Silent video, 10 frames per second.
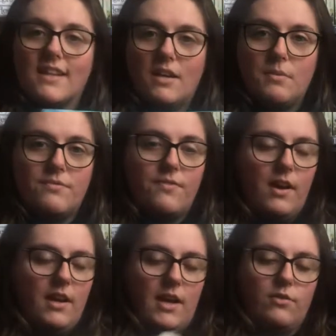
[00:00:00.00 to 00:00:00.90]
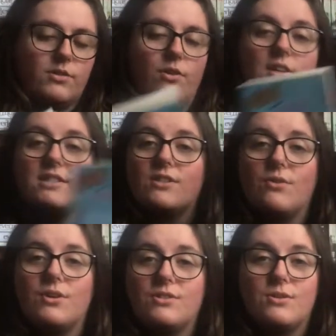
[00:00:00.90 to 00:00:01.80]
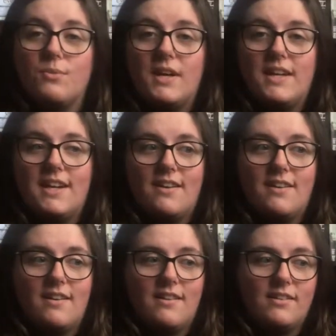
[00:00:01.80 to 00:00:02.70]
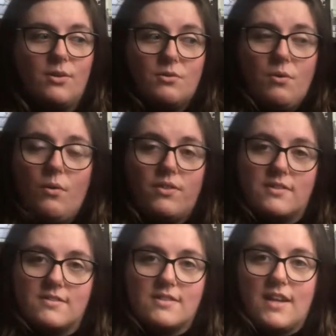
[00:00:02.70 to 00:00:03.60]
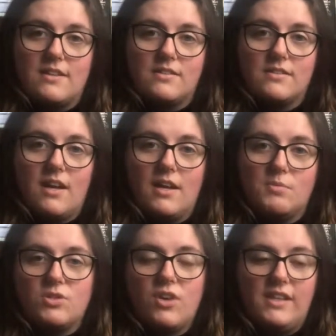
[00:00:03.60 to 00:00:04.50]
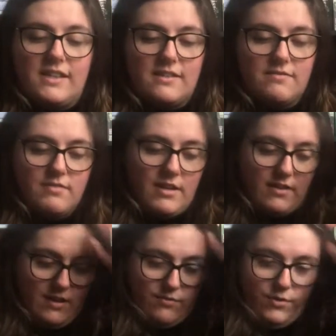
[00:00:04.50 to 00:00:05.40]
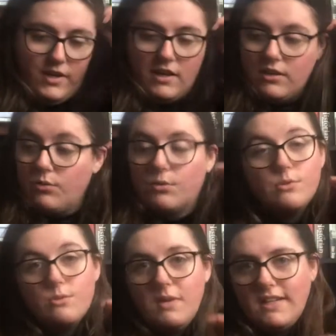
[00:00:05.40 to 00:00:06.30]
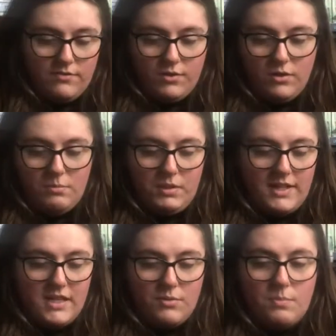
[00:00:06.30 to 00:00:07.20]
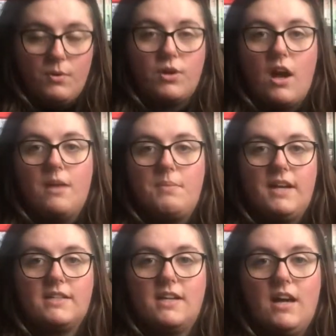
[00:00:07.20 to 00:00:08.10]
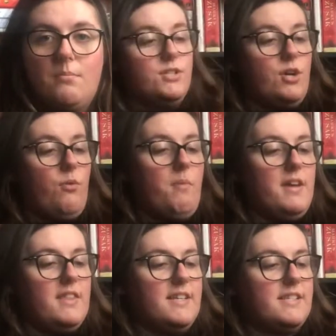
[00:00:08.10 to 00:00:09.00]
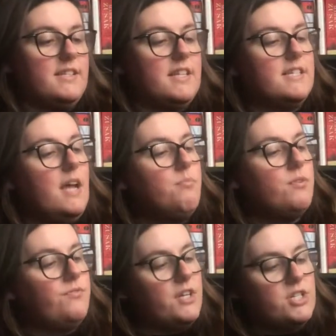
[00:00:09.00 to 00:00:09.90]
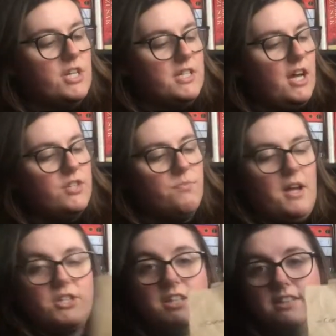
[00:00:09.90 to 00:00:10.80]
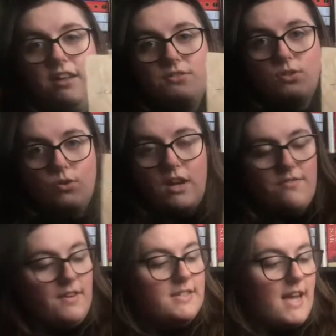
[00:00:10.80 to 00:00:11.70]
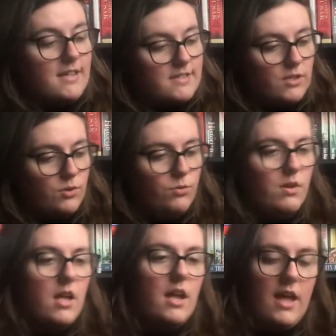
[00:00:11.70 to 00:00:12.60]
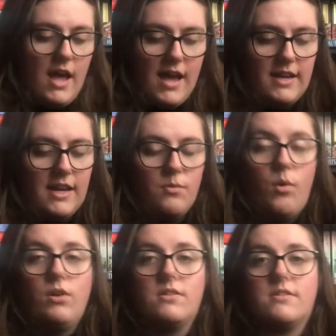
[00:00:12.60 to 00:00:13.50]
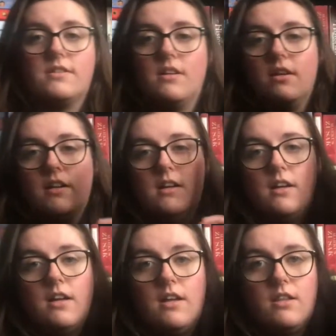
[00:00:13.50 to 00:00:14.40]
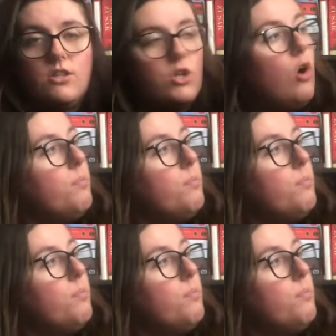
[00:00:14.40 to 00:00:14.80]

going to be fun, and also it's so good to read local authors, and I am Australian, and therefore they are local to me. For Blind Date with a Book, I picked up, so my thing said, contemporary fiction, a touch of magic, love story, and fantastical, and it was The Doll